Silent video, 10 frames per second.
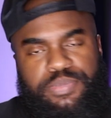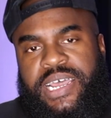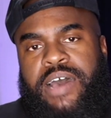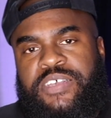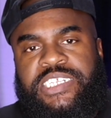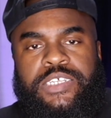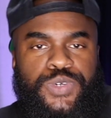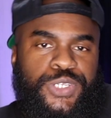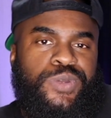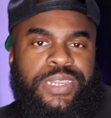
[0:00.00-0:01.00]
but obviously
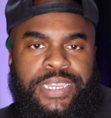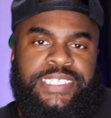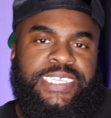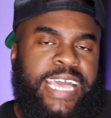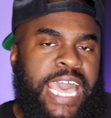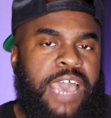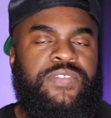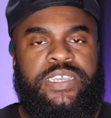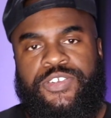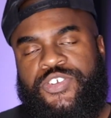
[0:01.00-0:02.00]
we're doing a list and I have
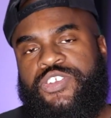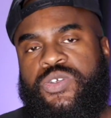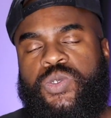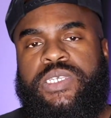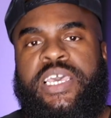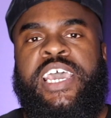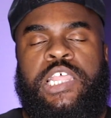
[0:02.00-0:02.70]
to introduce it.